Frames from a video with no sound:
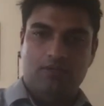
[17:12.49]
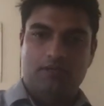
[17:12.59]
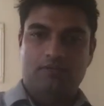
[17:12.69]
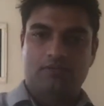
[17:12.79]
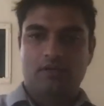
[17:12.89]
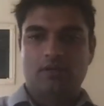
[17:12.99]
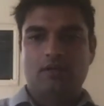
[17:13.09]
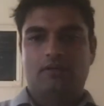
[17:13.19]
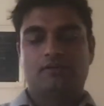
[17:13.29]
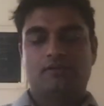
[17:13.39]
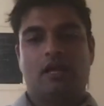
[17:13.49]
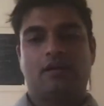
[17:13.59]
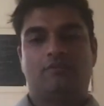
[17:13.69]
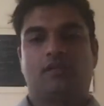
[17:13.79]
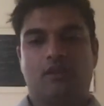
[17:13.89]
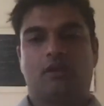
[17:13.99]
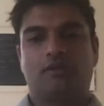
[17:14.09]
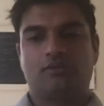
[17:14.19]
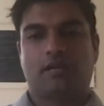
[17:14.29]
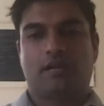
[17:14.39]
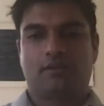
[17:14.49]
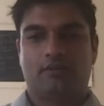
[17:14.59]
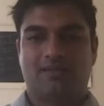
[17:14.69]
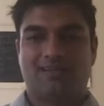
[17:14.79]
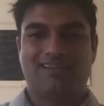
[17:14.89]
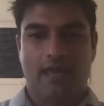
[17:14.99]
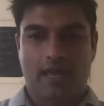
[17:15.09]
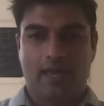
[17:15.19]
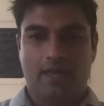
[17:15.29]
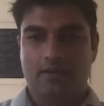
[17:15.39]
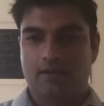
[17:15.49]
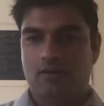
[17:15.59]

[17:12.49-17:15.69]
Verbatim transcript: Because there's a lot of technologies out there today